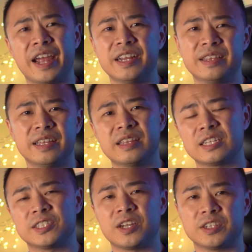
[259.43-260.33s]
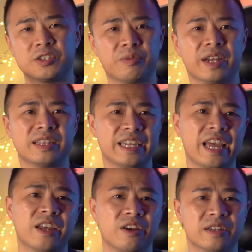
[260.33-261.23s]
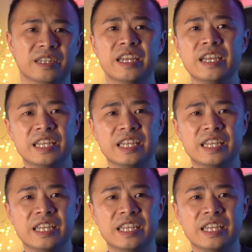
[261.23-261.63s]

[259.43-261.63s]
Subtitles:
anything that's not directly head-on.